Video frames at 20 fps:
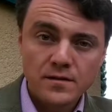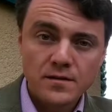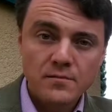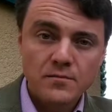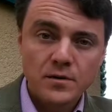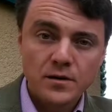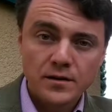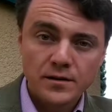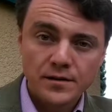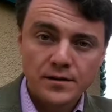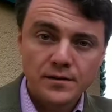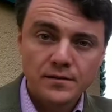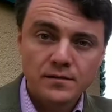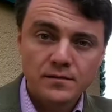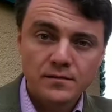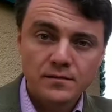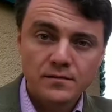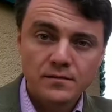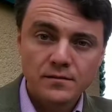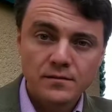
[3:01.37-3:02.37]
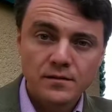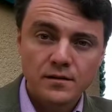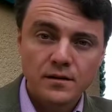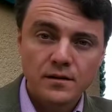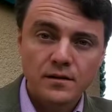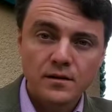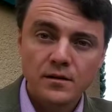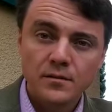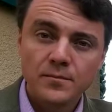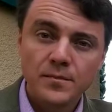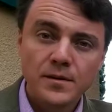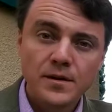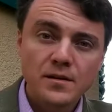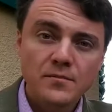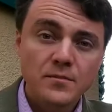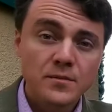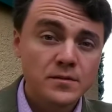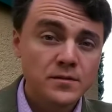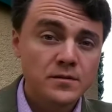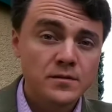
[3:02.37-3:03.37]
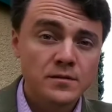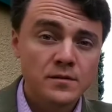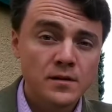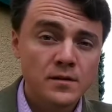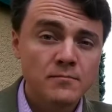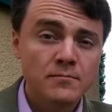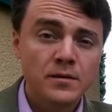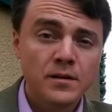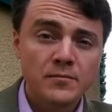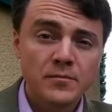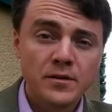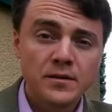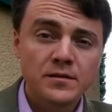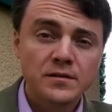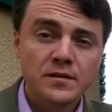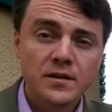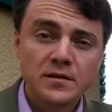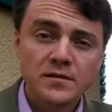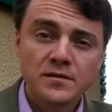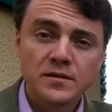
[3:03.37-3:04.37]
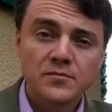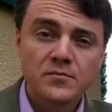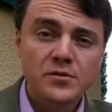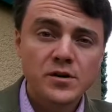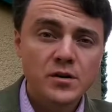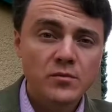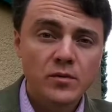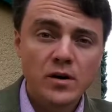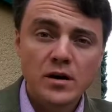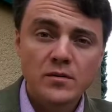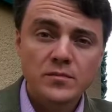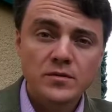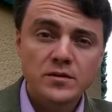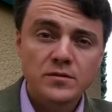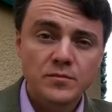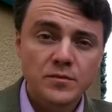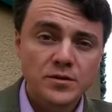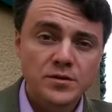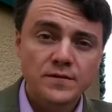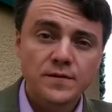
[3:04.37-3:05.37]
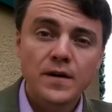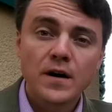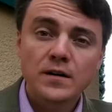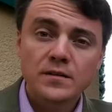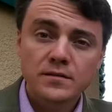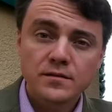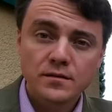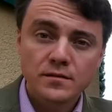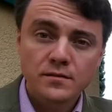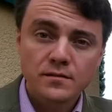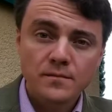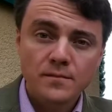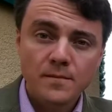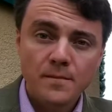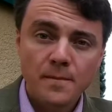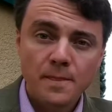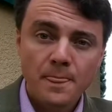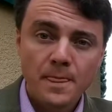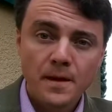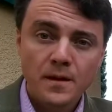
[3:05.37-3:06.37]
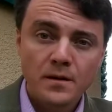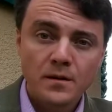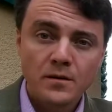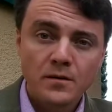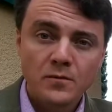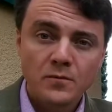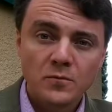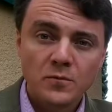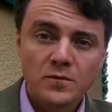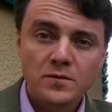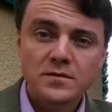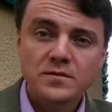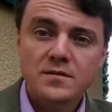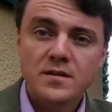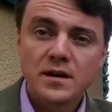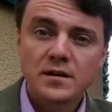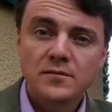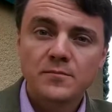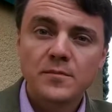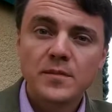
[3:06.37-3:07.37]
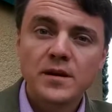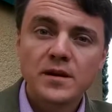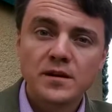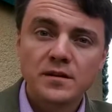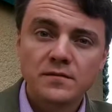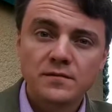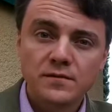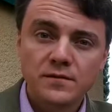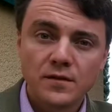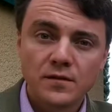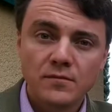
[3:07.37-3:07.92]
in the market, our company must implement customer requirements much faster. What does that mean